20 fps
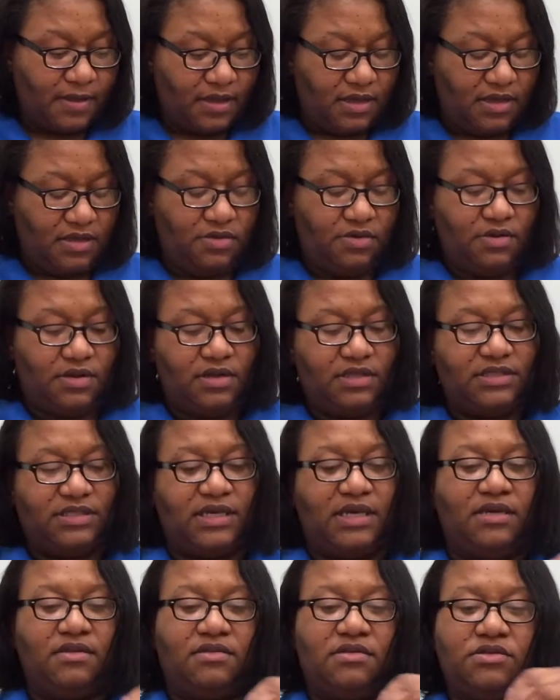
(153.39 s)
and you're going to
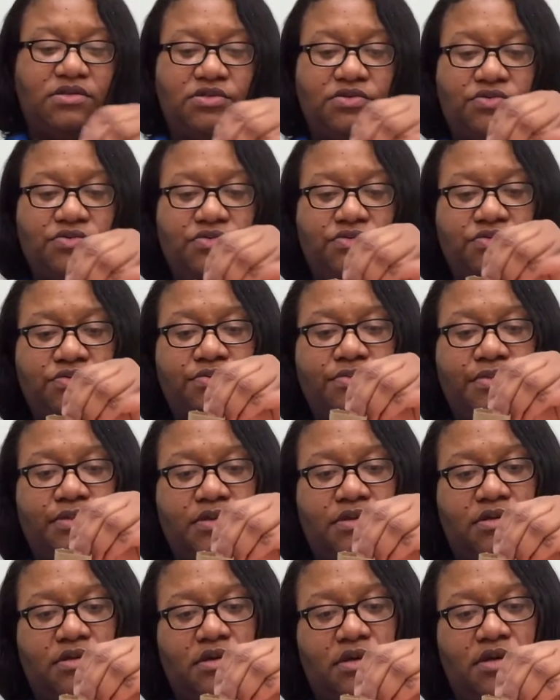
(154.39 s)
take the tube
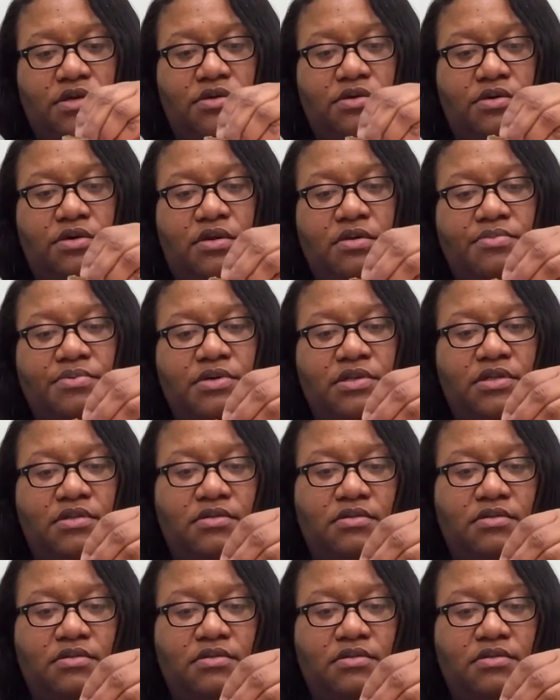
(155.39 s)
and you're going to put